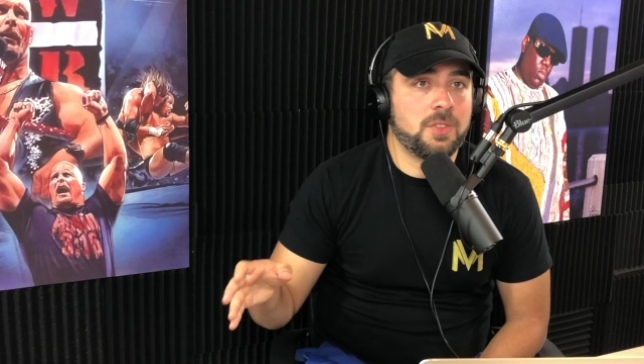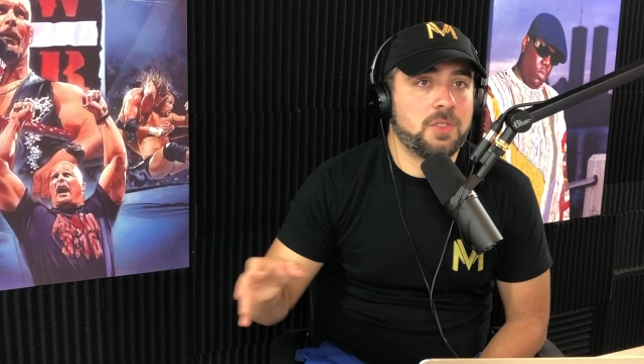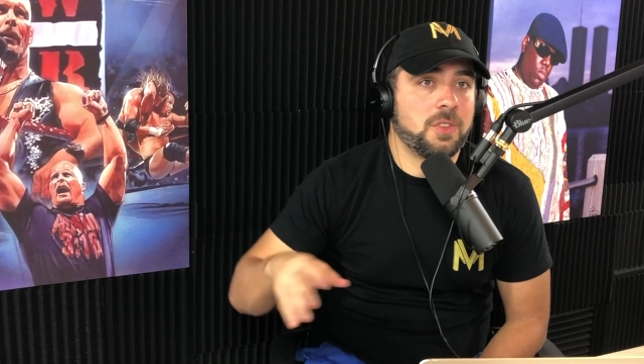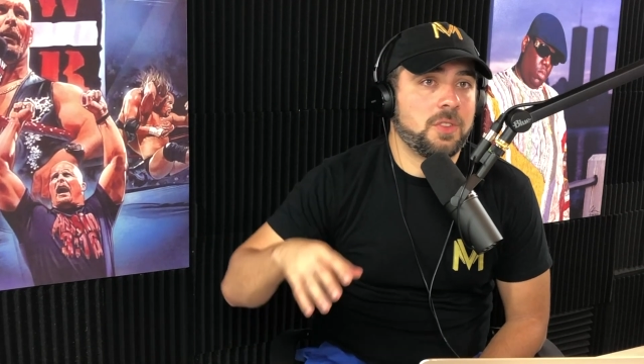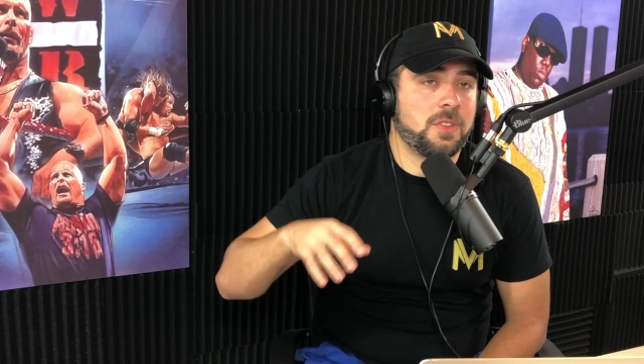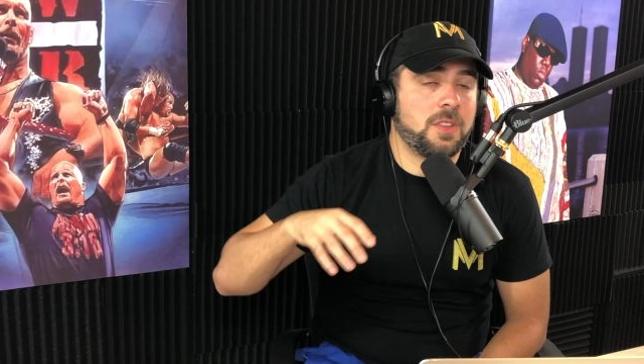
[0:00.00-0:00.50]

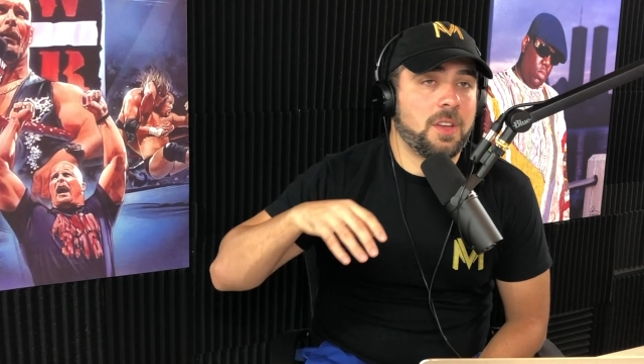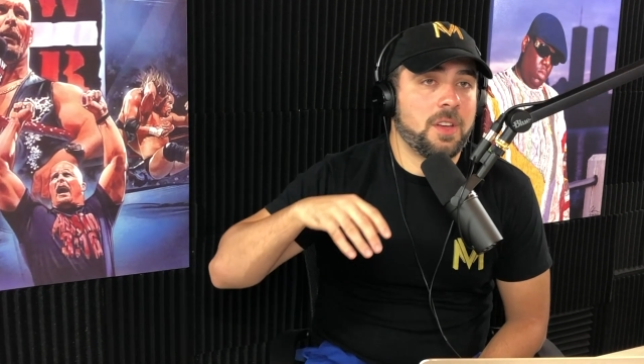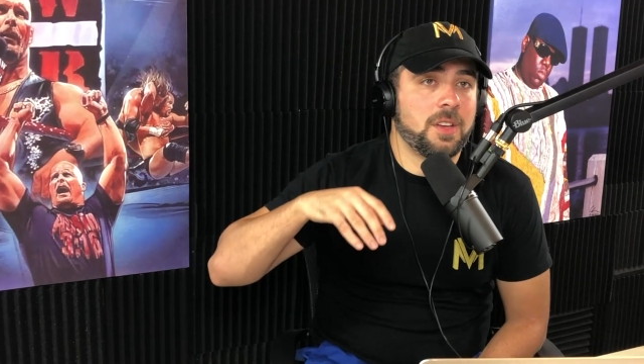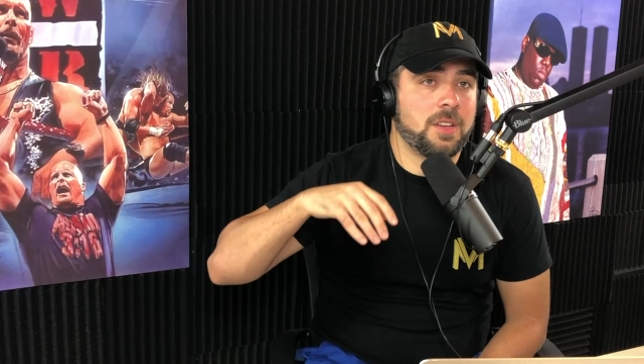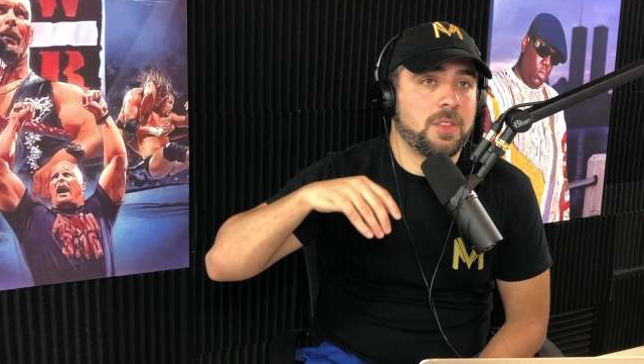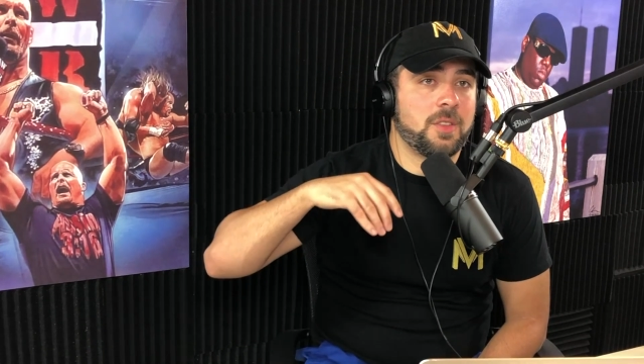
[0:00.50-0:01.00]
just
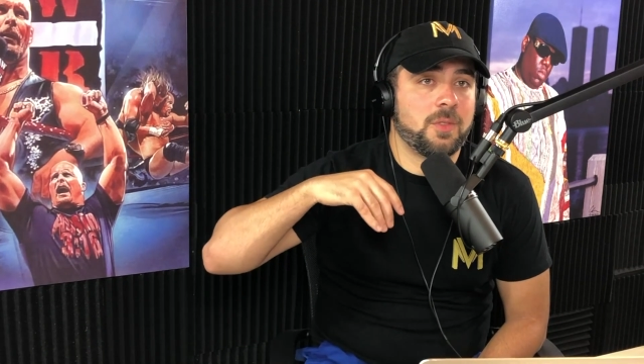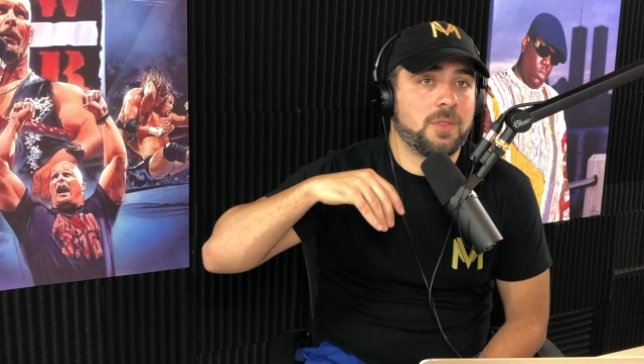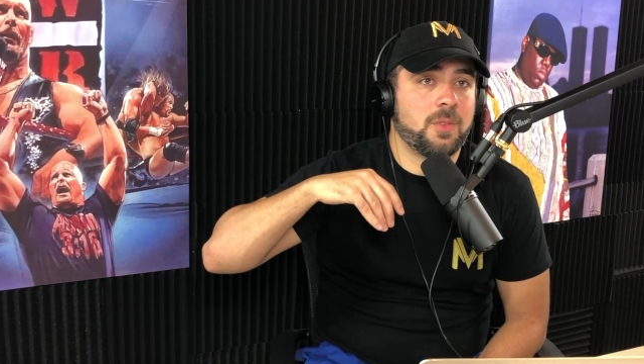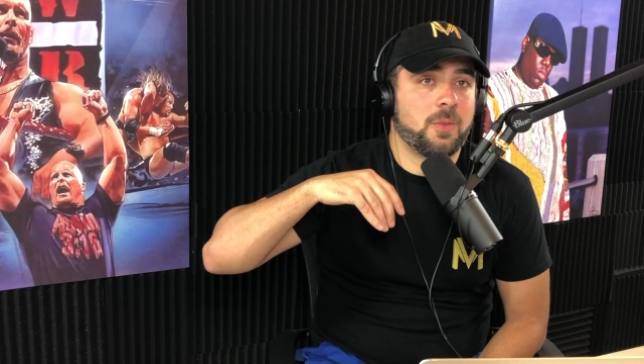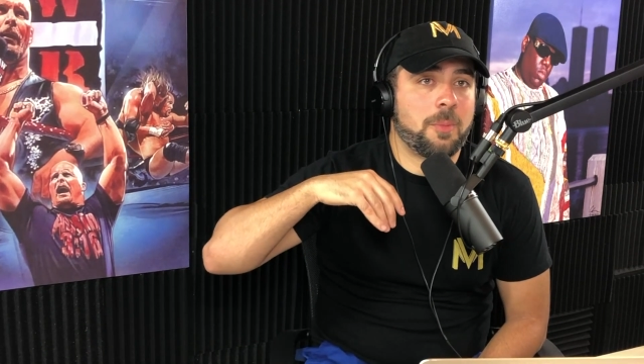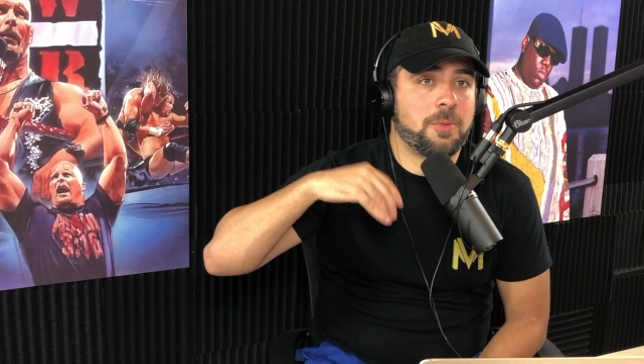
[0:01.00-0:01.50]
the
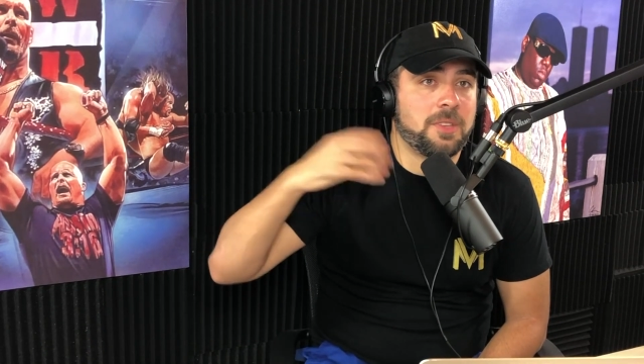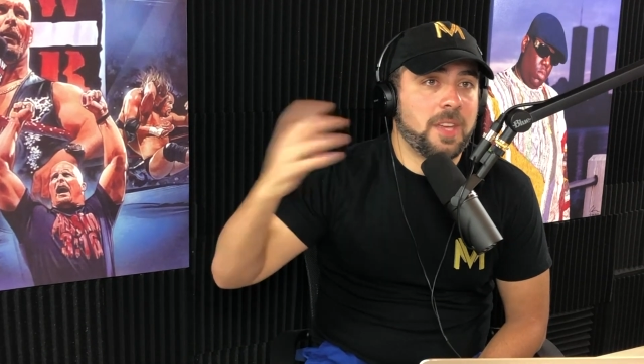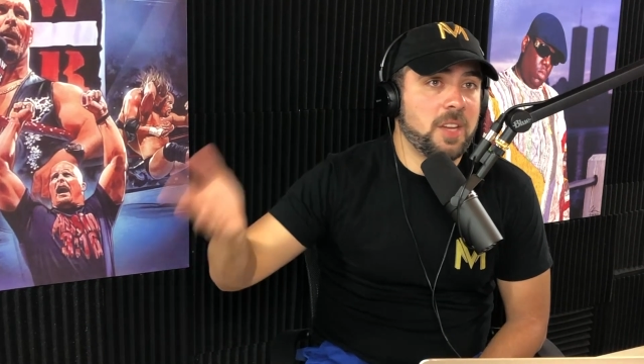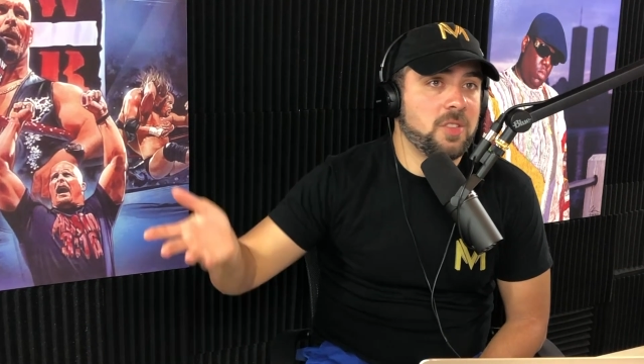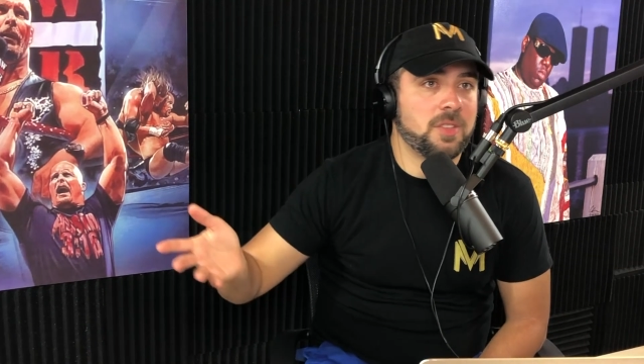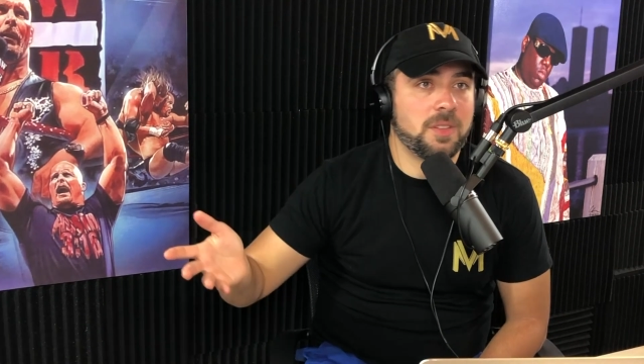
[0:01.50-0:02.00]

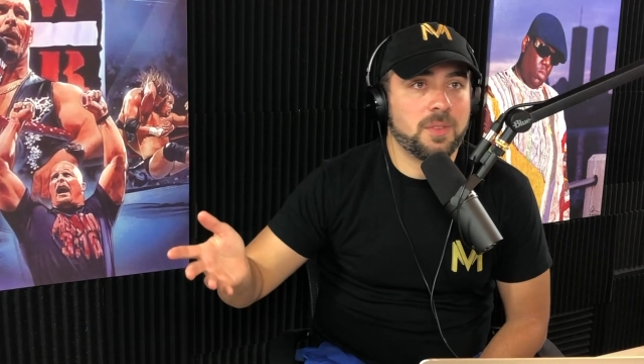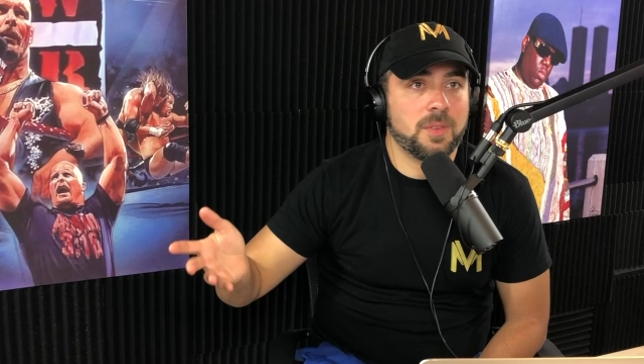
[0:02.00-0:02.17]
reputation of